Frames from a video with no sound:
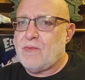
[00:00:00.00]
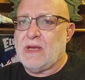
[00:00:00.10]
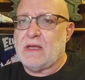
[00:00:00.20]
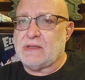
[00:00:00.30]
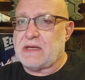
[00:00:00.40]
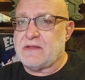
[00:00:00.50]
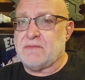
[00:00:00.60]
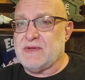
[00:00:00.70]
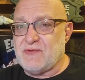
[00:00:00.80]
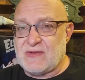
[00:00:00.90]
Well, none of
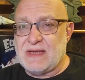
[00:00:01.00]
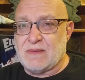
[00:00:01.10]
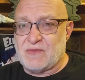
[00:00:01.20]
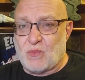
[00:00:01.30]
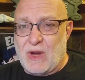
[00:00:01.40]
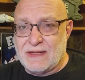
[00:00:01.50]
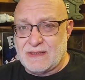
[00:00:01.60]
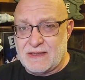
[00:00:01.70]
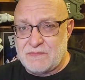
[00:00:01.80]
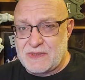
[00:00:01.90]
the museums
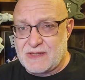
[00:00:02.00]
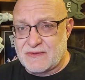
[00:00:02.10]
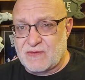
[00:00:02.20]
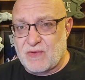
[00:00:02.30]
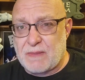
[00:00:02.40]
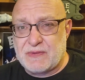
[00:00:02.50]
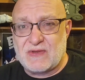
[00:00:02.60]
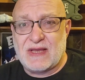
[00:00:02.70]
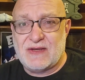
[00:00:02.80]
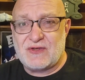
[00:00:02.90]
wanted it because the
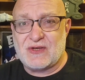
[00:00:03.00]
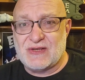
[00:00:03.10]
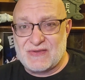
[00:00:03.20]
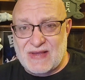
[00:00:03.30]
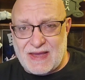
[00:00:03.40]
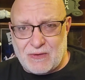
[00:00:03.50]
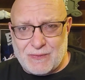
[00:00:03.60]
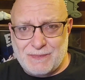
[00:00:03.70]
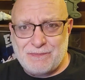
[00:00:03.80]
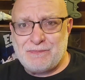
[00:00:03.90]
reputation is
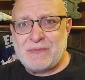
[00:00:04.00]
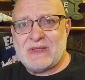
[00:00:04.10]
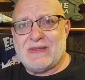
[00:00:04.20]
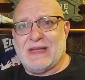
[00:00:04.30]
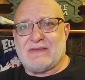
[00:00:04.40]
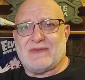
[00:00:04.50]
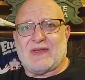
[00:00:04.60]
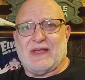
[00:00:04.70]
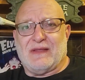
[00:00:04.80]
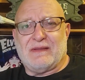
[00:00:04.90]
out that,
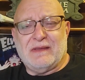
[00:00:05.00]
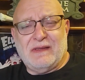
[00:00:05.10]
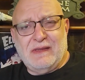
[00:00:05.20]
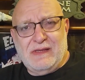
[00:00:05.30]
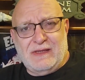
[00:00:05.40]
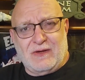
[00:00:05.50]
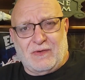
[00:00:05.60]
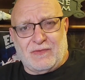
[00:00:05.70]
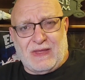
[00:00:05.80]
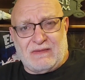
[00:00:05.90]
uh, you
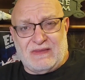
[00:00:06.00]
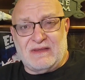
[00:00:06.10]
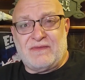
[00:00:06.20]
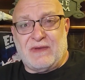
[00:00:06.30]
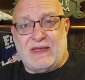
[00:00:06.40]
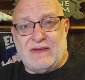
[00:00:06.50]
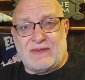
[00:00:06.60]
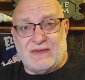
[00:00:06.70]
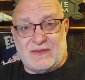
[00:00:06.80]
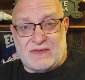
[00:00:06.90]
know, that this
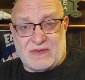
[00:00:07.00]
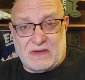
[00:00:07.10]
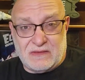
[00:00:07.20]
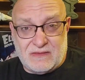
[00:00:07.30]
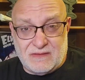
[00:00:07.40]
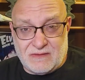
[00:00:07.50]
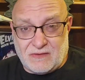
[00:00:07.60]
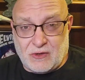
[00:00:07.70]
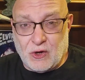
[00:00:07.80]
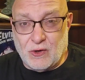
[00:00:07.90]
vase is
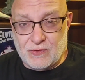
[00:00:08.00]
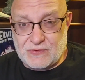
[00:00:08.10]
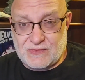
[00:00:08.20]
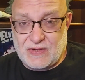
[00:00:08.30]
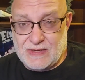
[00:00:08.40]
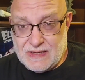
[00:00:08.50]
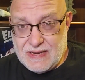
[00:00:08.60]
cursed.